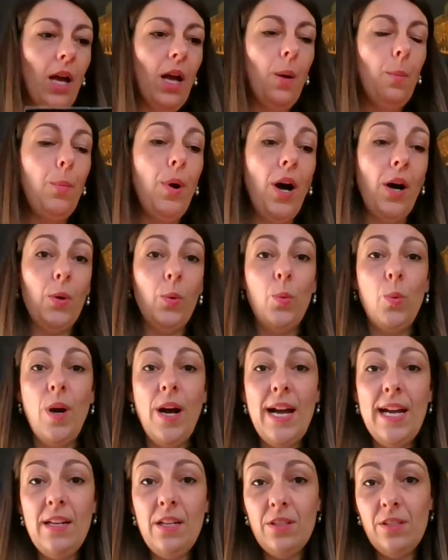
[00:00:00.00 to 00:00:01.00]
But
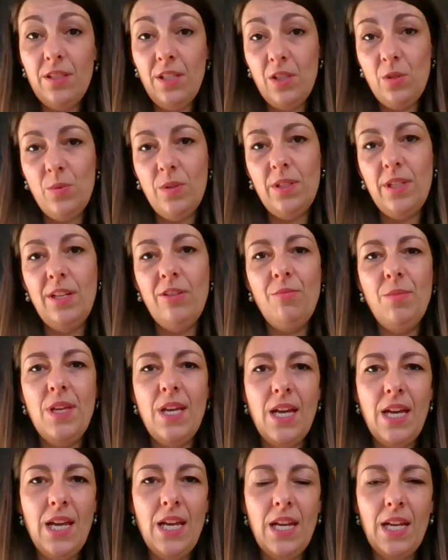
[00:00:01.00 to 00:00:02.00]
why does this one give me a
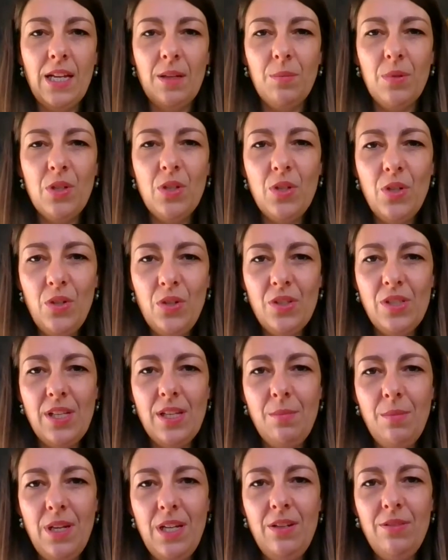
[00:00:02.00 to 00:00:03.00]
headache? Because I
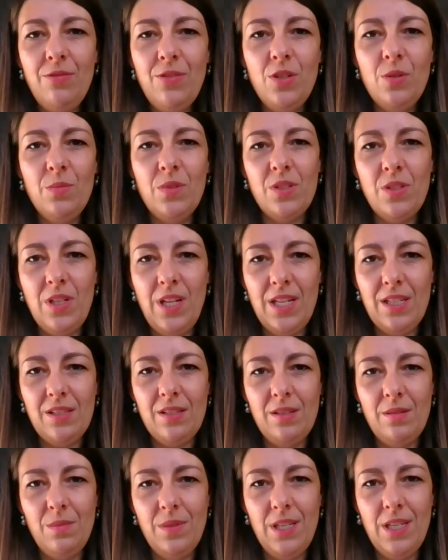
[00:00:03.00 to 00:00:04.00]
made a few mistakes
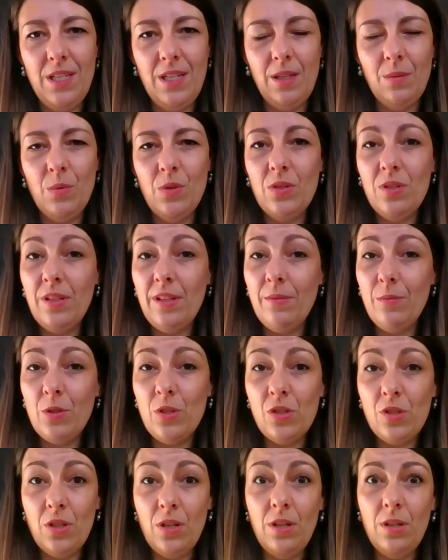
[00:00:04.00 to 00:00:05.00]
in the beginning, because I was
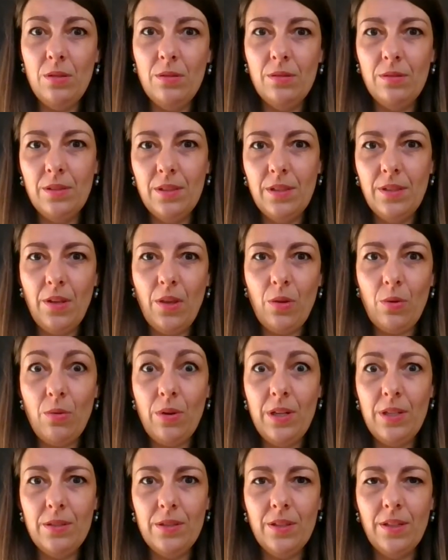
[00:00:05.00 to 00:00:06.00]
so
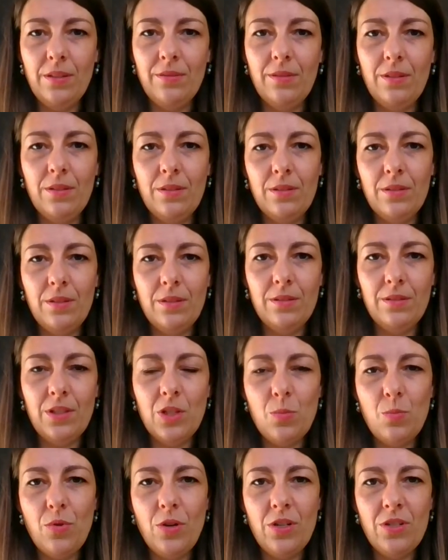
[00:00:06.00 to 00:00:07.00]
thrilled on this
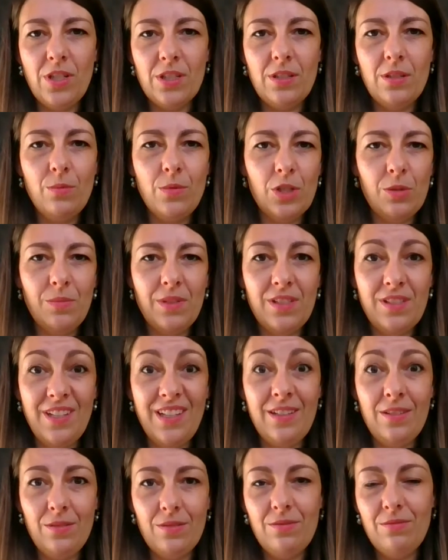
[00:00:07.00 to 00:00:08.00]
project. It was my
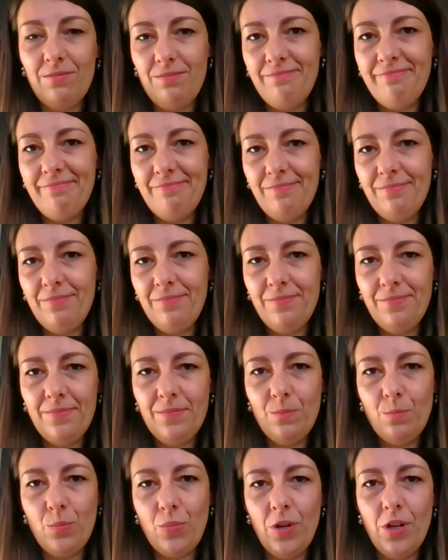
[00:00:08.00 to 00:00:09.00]
second
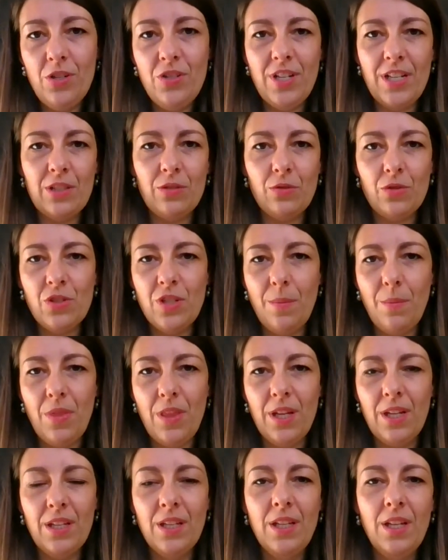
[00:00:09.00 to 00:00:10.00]
project or
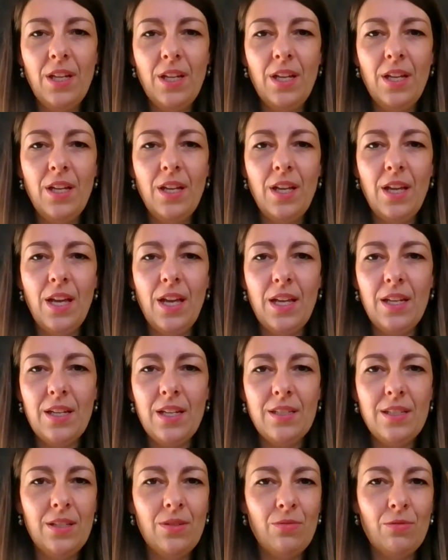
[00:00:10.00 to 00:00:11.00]
something, and I
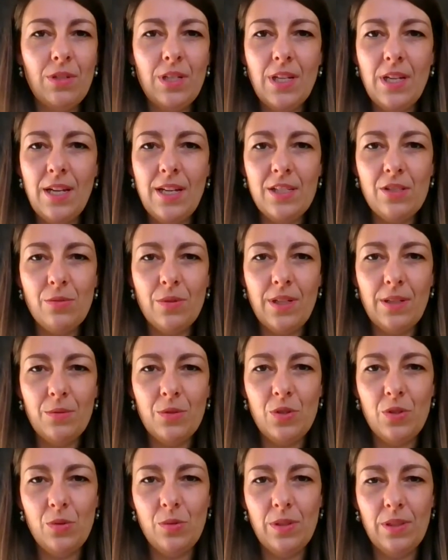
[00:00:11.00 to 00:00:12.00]
didn't realize what I
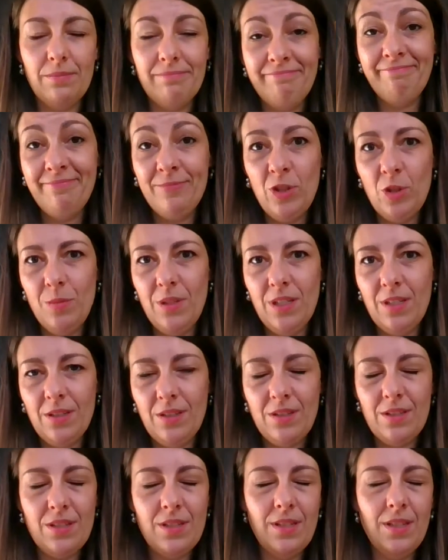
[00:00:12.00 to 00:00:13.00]
was doing, to be
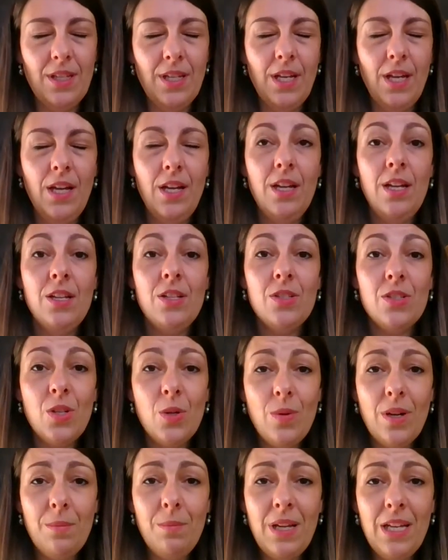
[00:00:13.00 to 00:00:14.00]
honest.
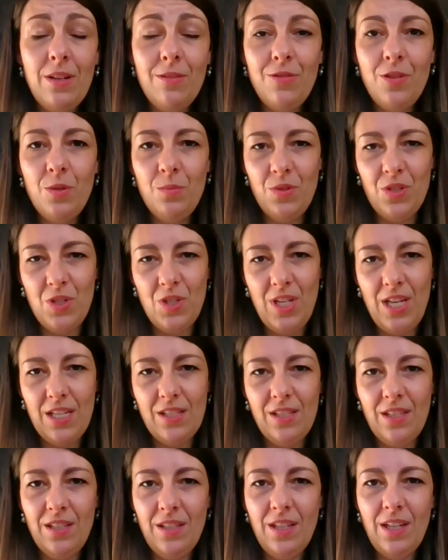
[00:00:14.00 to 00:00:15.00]
So I made a few
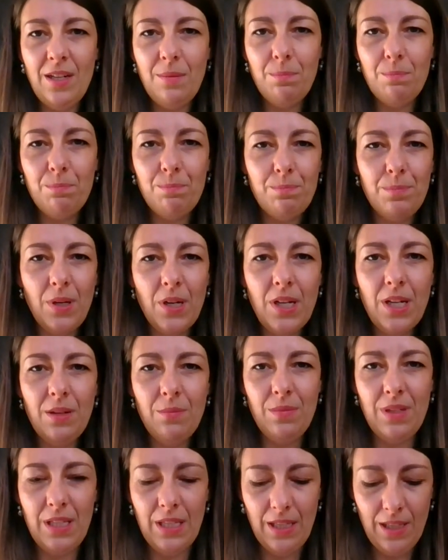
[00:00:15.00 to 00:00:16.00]
mistakes, and they're
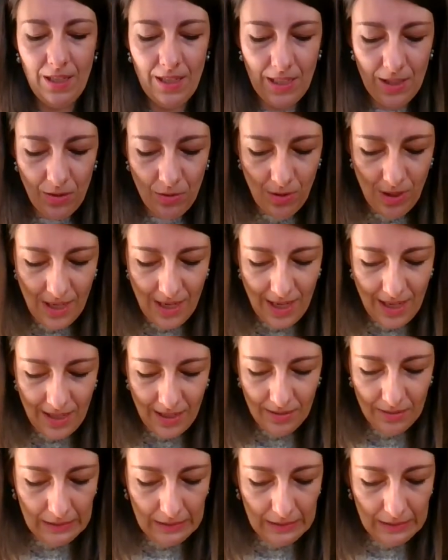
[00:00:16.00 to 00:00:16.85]
bugging me. I don't like...